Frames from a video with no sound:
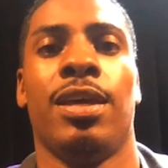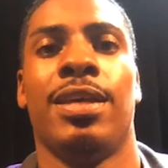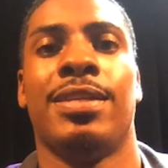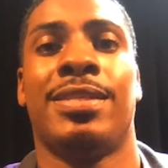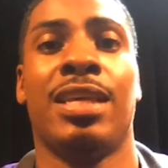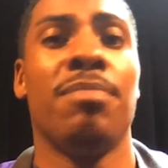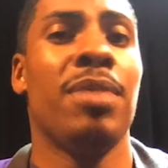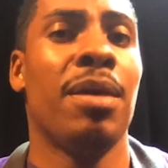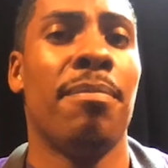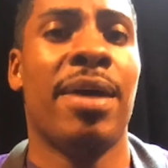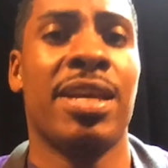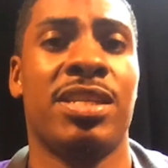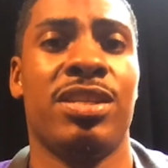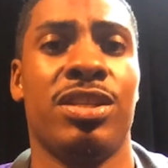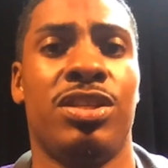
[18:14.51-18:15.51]
Send me a
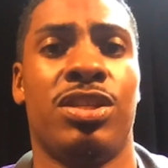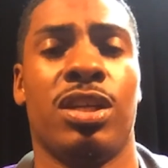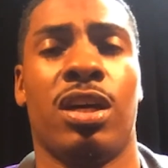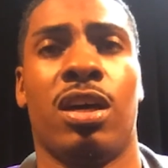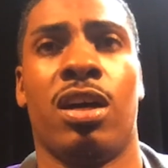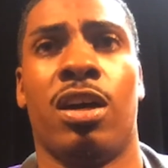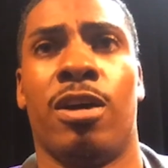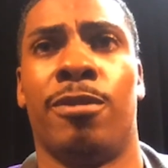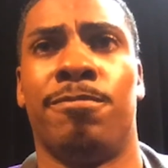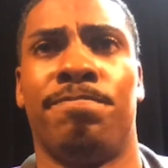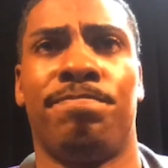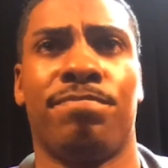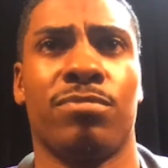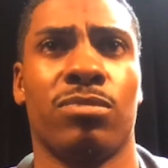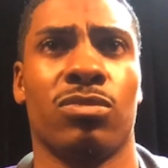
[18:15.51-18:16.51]
message
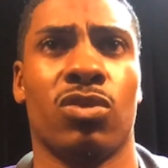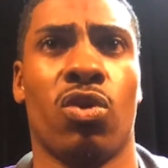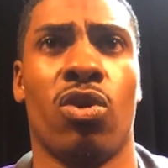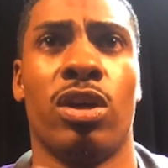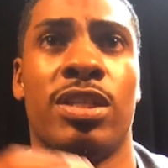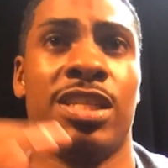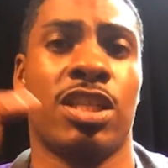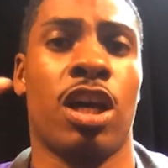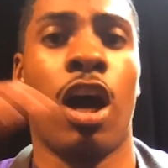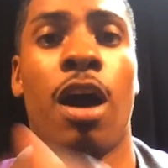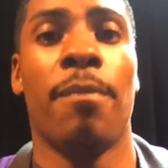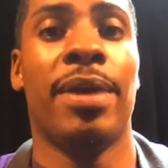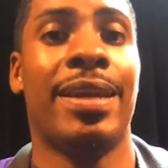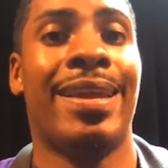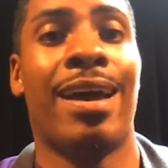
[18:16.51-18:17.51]
or just
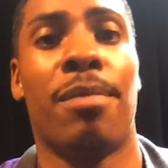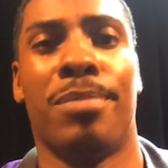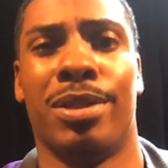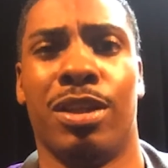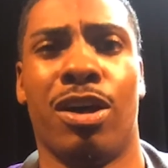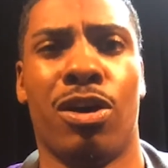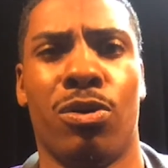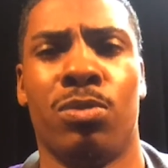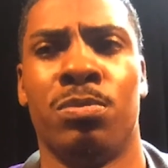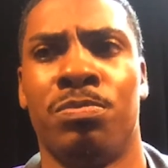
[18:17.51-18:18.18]
comment down below